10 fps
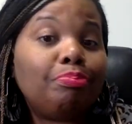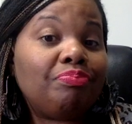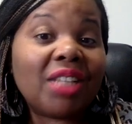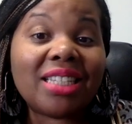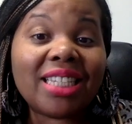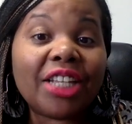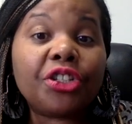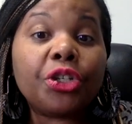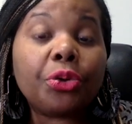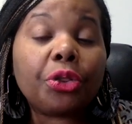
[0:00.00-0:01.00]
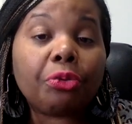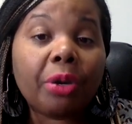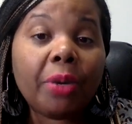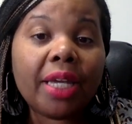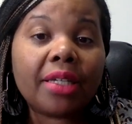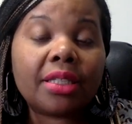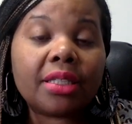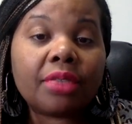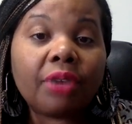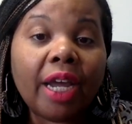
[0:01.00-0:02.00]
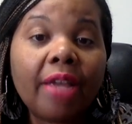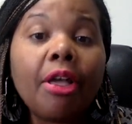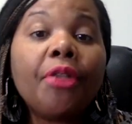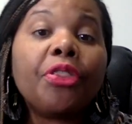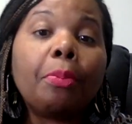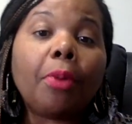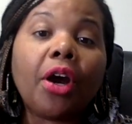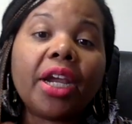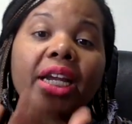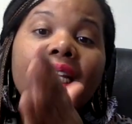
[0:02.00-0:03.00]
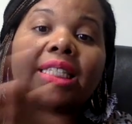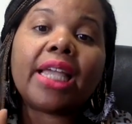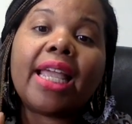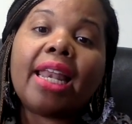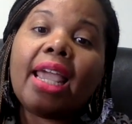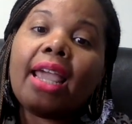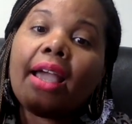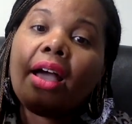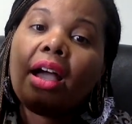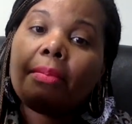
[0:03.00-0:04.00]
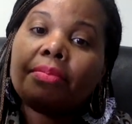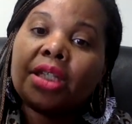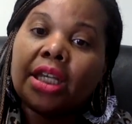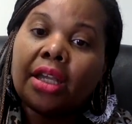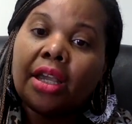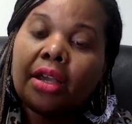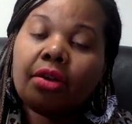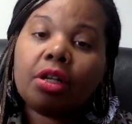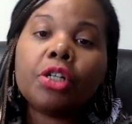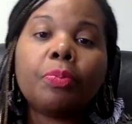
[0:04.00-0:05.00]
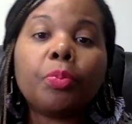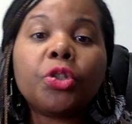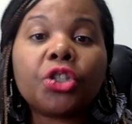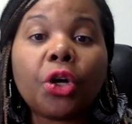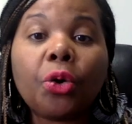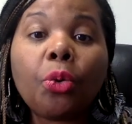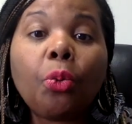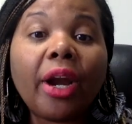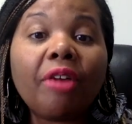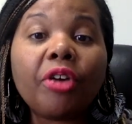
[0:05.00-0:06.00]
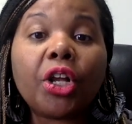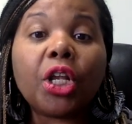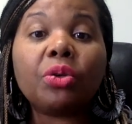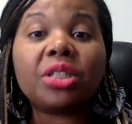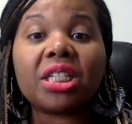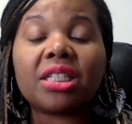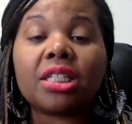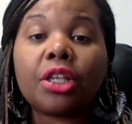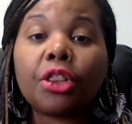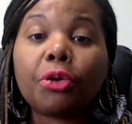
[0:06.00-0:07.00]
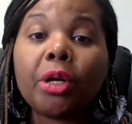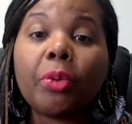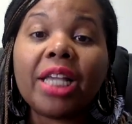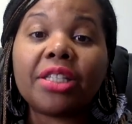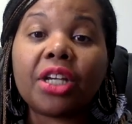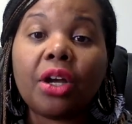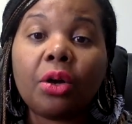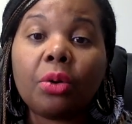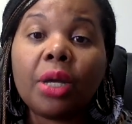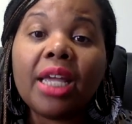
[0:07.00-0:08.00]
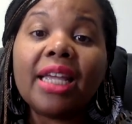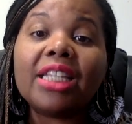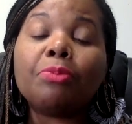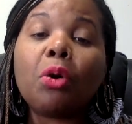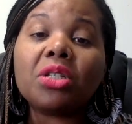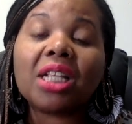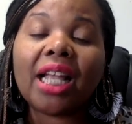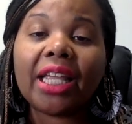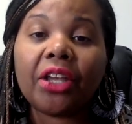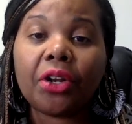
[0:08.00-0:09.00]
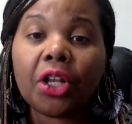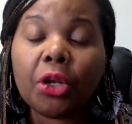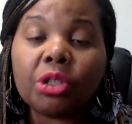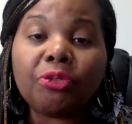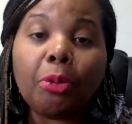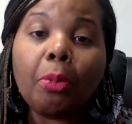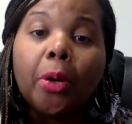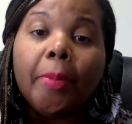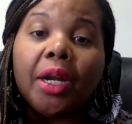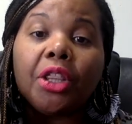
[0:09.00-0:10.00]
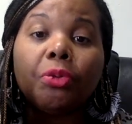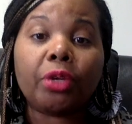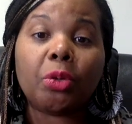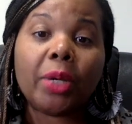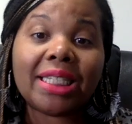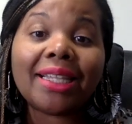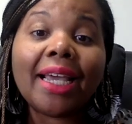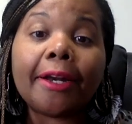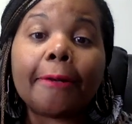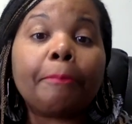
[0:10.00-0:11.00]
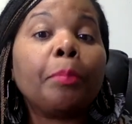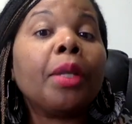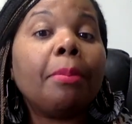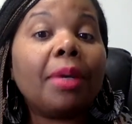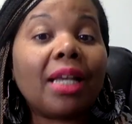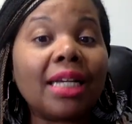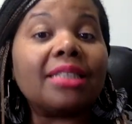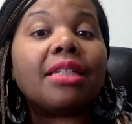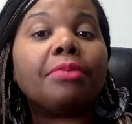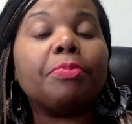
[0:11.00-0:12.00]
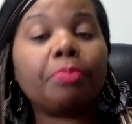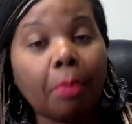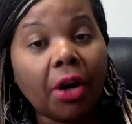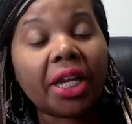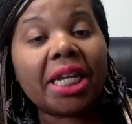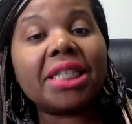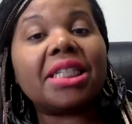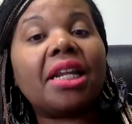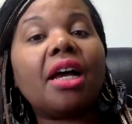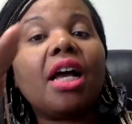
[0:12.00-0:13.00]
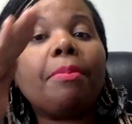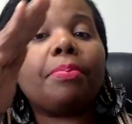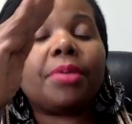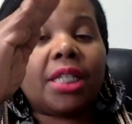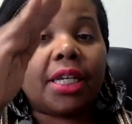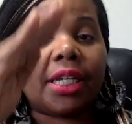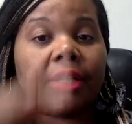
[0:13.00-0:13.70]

let's say, 2 to 3 weeks, right? The market is in a uptick. So whatever closes 3 weeks ago is most likely going to close for more money 3 weeks later because the market is in an uptick.